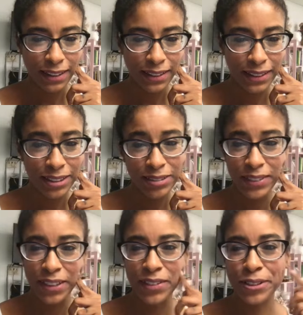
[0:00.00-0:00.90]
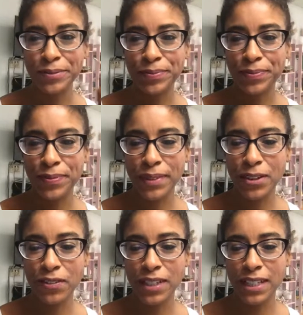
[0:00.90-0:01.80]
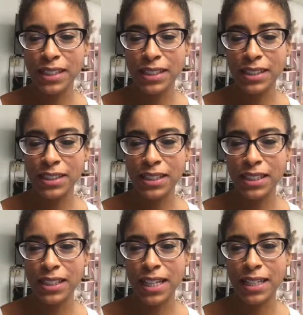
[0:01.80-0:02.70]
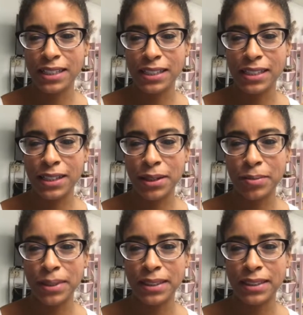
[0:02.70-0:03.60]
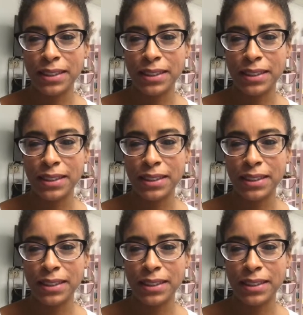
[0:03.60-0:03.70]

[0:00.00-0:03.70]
Oh, whatever. Hopefully, I can still see the chats as they come in.